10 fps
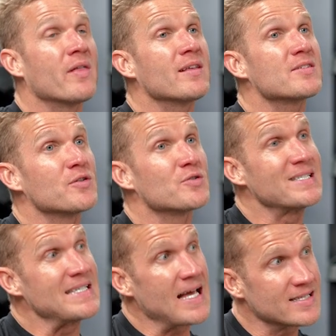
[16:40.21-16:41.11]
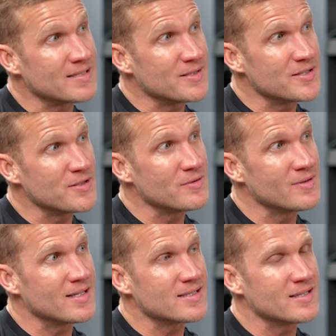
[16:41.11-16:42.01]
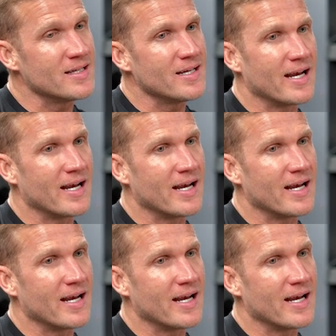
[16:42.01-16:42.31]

I think it's also a testament to you, Leslie,